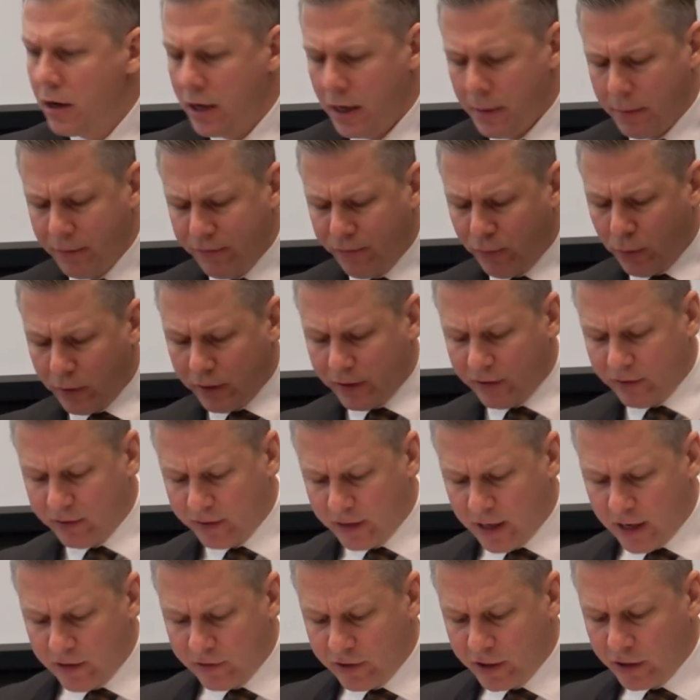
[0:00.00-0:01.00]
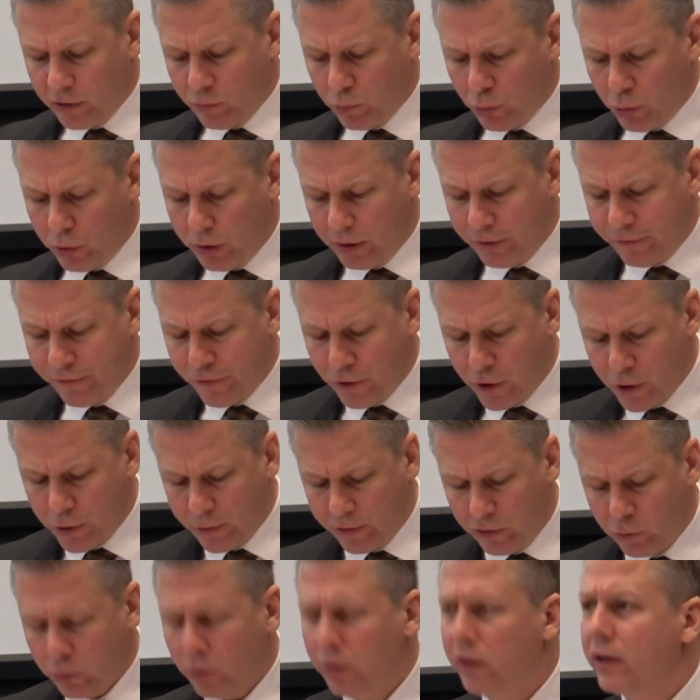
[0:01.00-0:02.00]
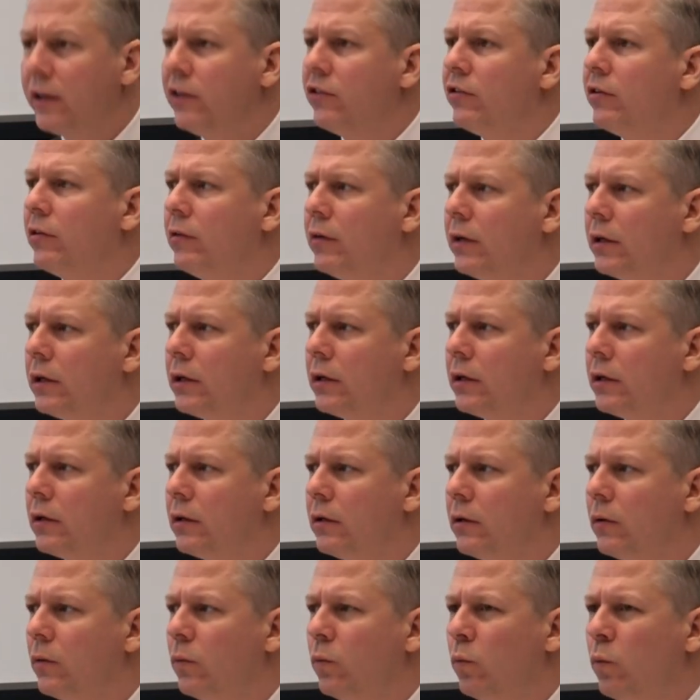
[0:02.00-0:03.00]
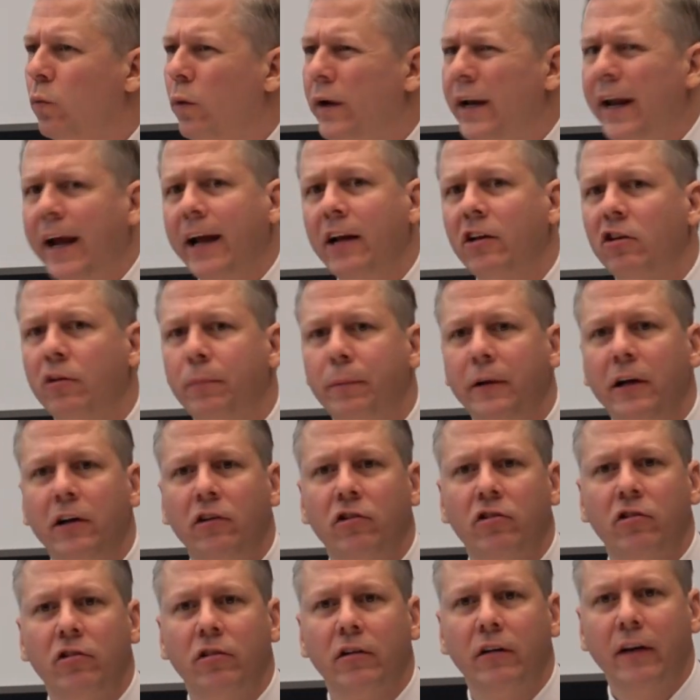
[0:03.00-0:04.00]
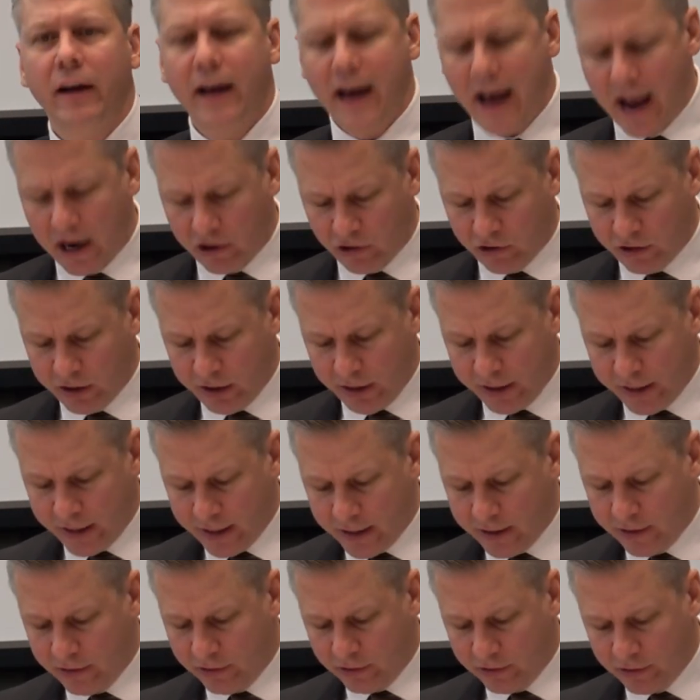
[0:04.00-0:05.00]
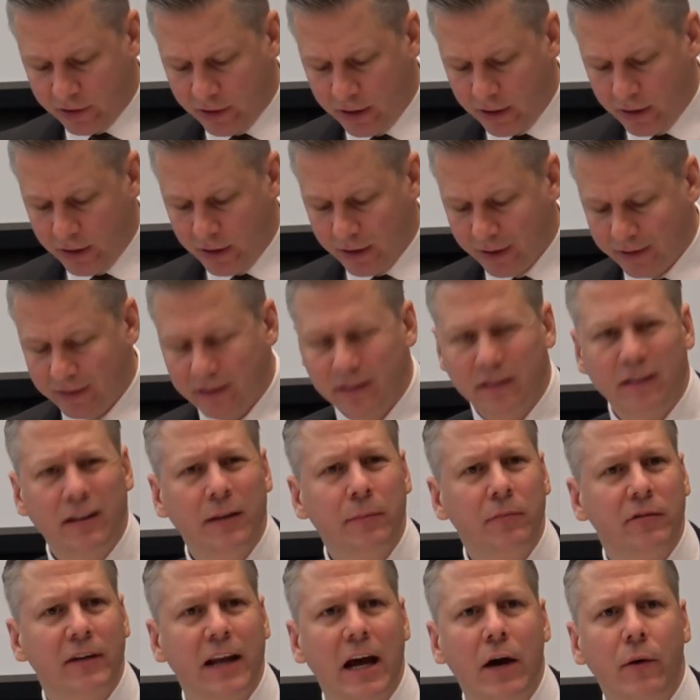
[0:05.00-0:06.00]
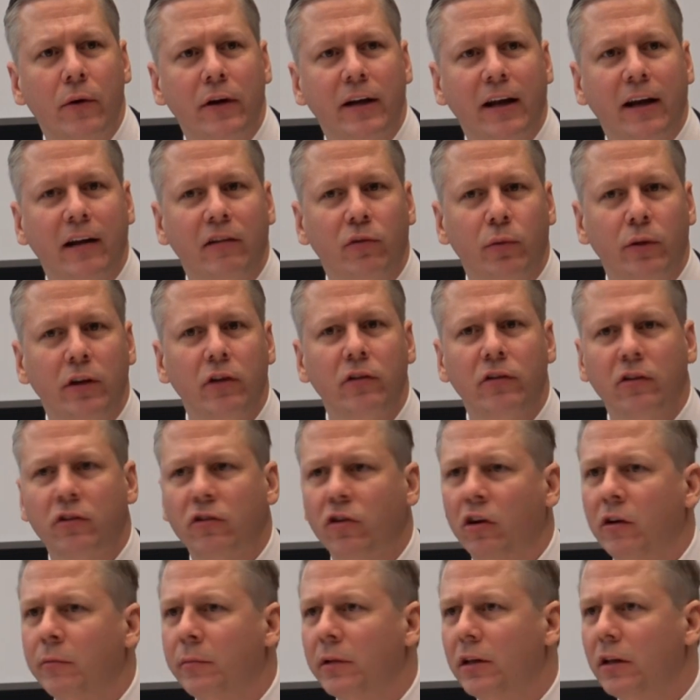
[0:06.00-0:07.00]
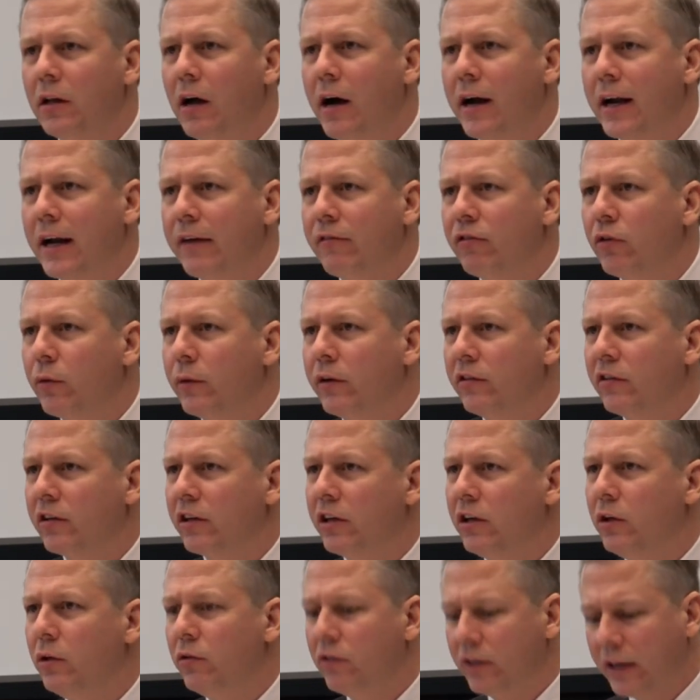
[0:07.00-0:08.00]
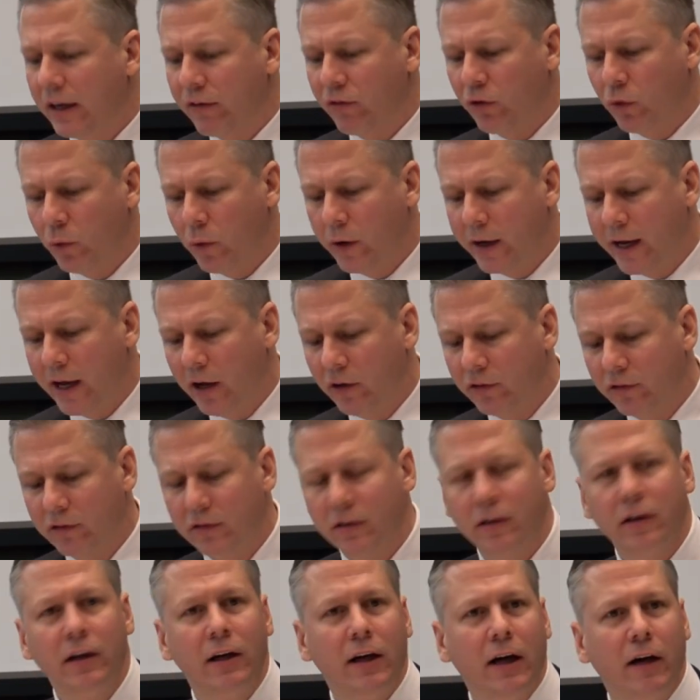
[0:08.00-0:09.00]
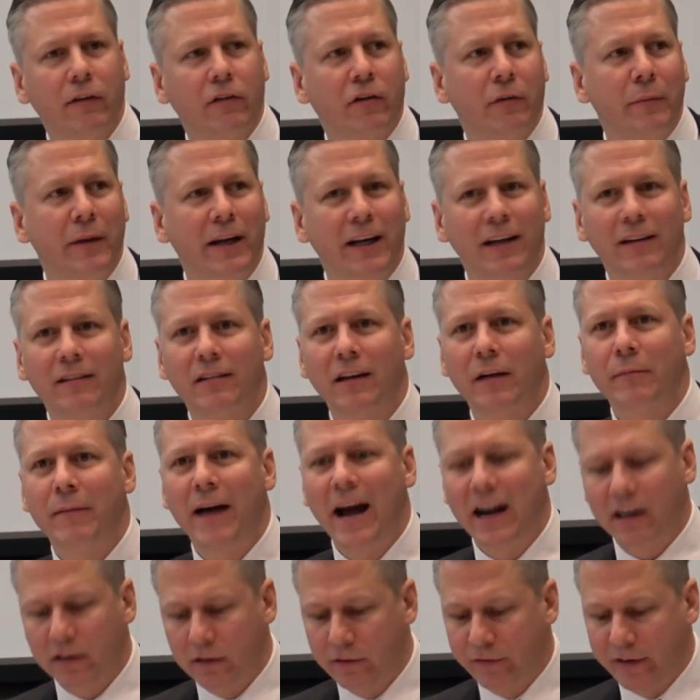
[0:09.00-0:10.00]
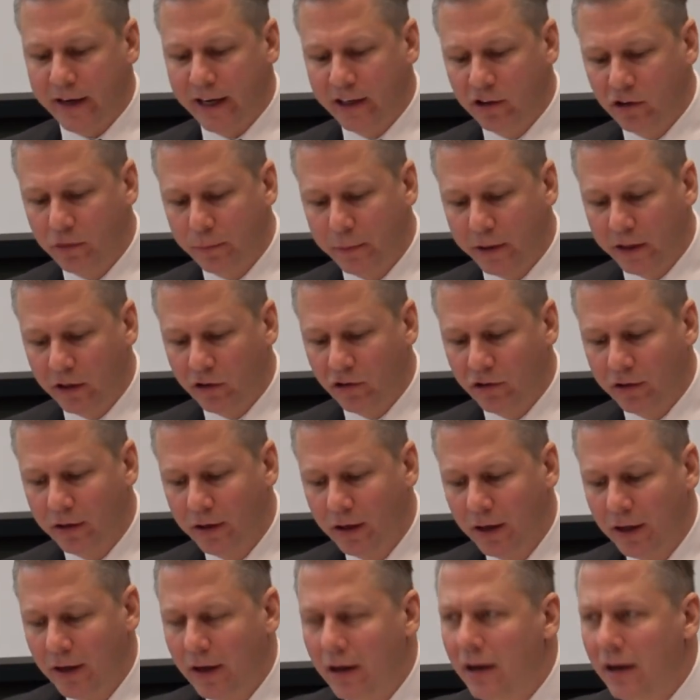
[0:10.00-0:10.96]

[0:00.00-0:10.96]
Now, before discussing the ruling further, it's worth considering what hate speech actually is. As it seems nowadays, we use the term a lot. Everyone is accusing everyone else of committing some act of hate speech.